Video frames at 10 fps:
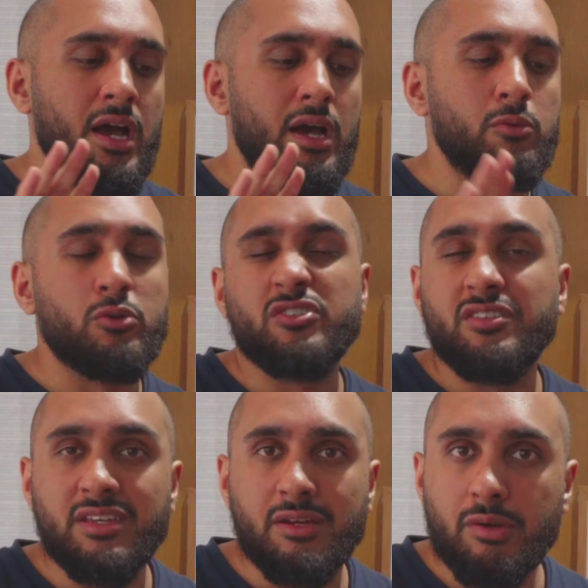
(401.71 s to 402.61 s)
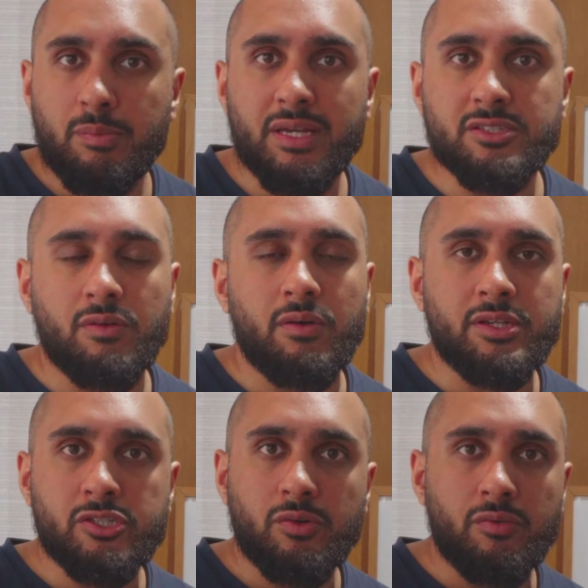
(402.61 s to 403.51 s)
loads of theory bits around
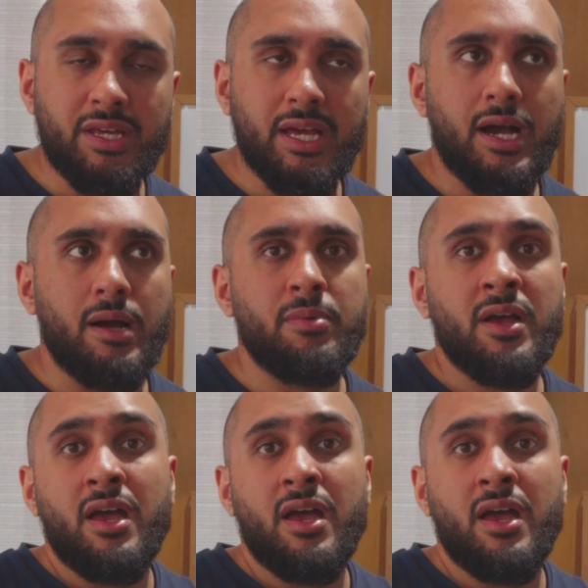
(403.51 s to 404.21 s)
injury rehab,